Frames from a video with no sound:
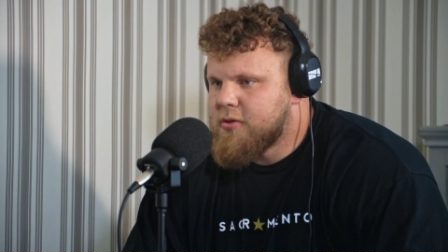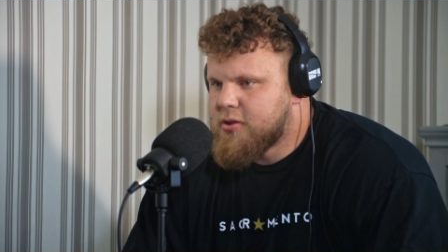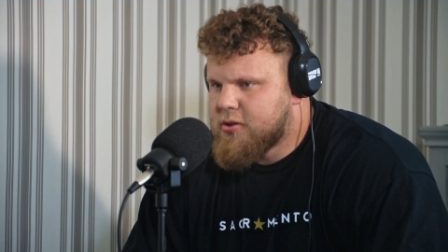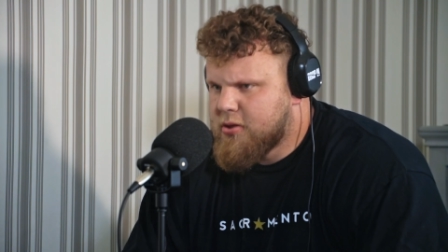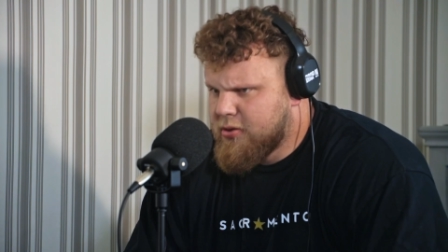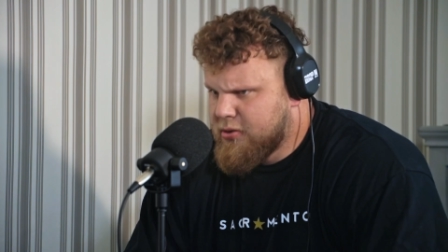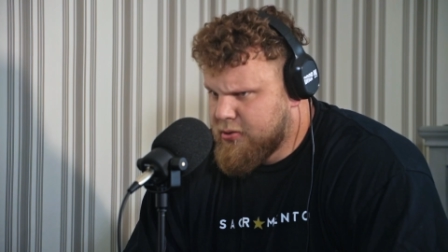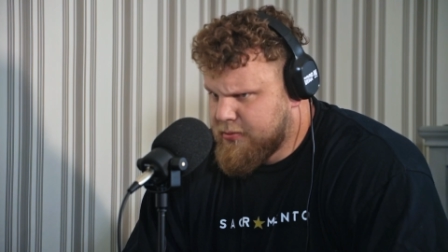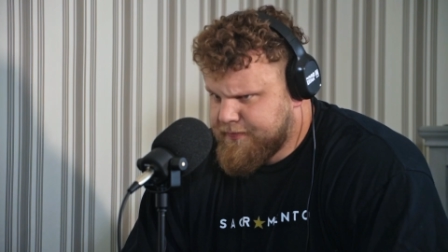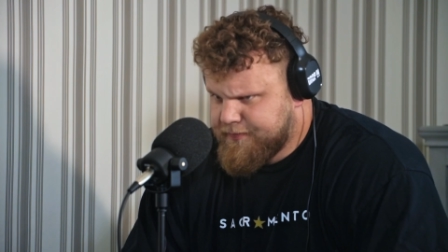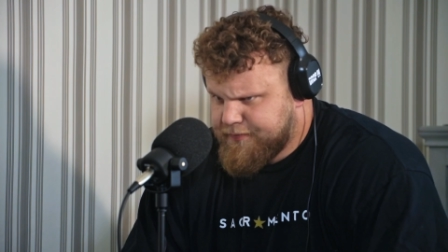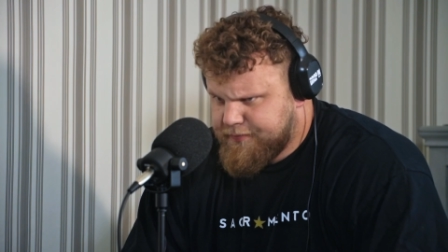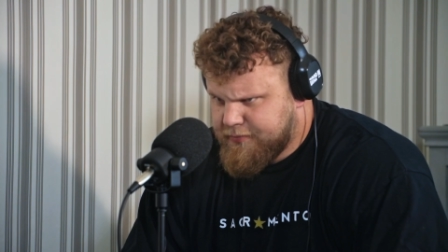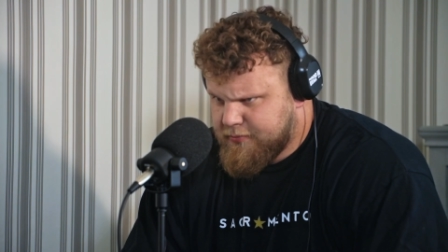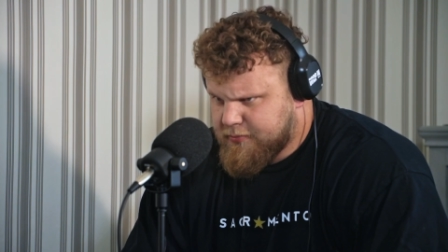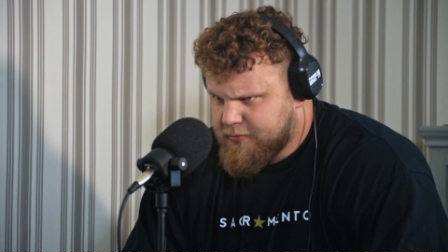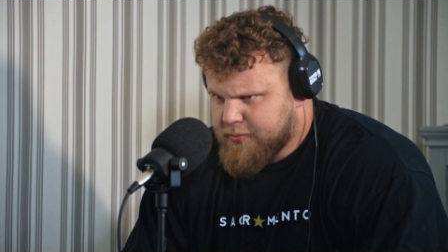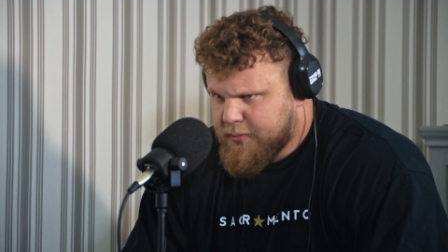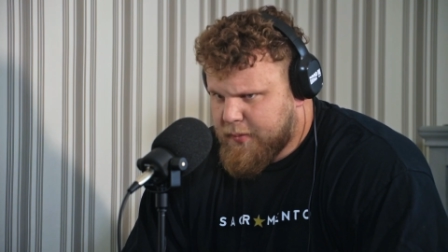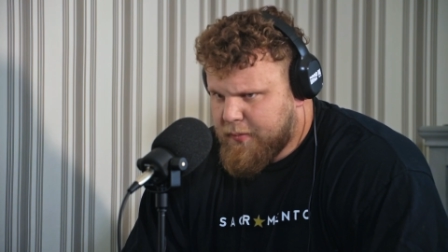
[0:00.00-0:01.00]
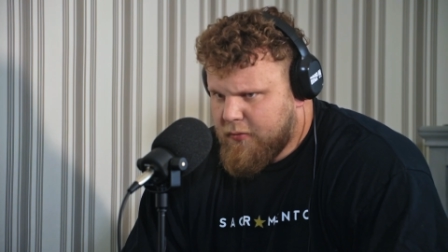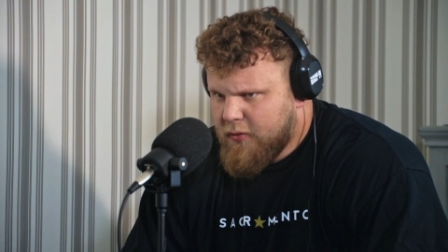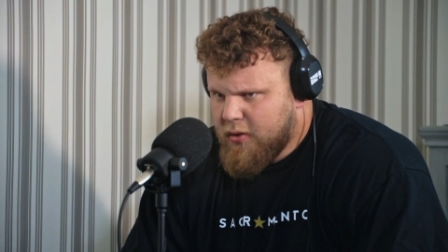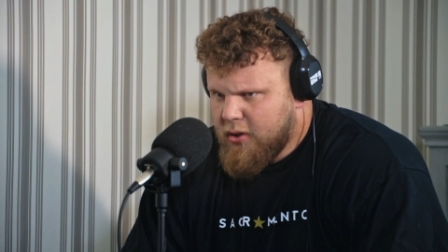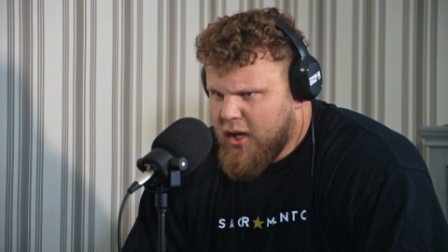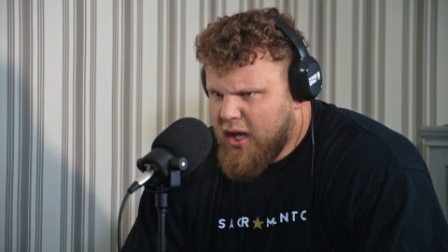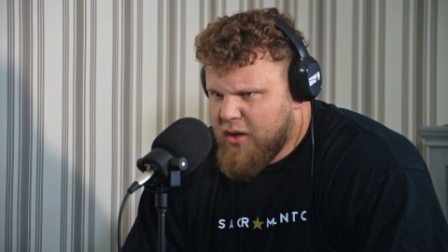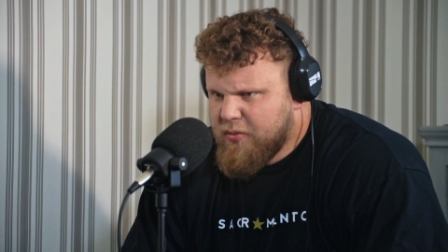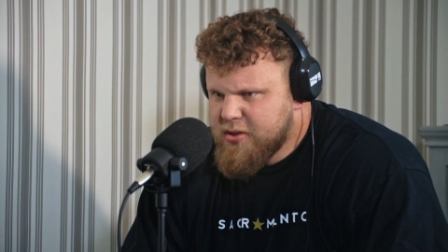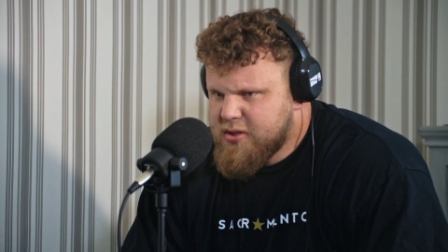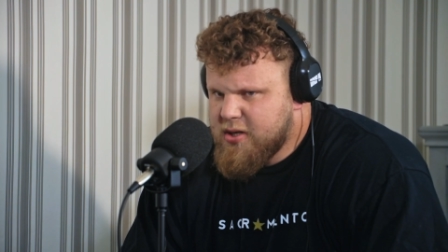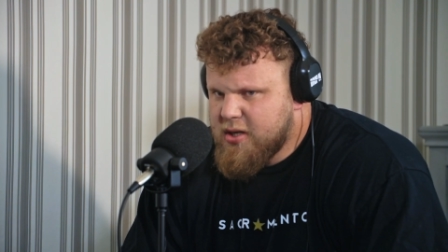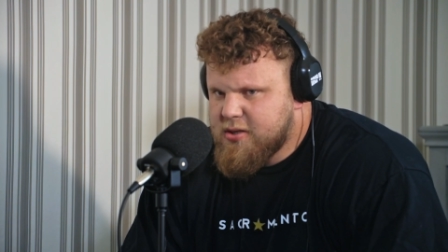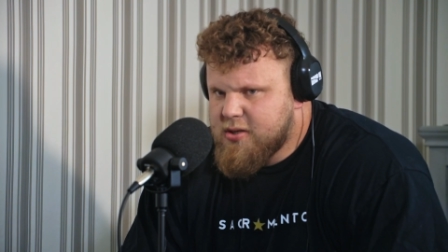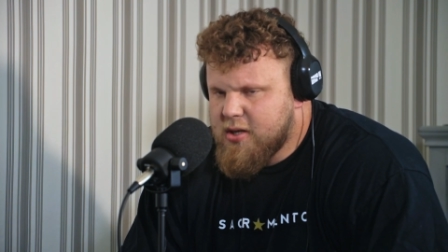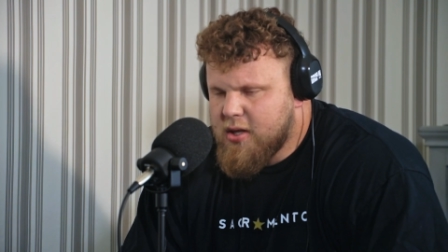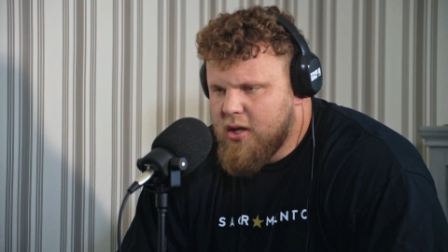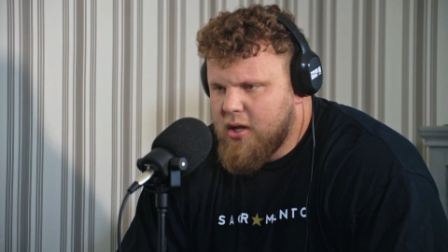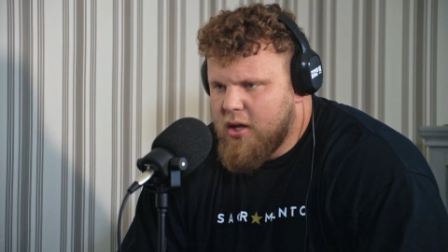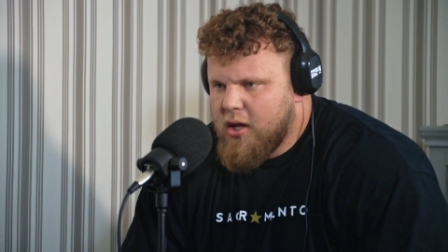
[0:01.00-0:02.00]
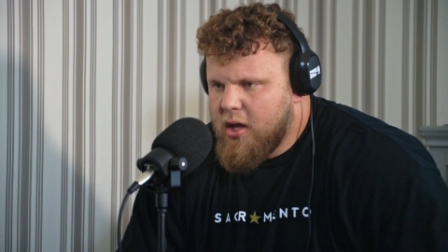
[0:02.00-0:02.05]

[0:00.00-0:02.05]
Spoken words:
So it was just,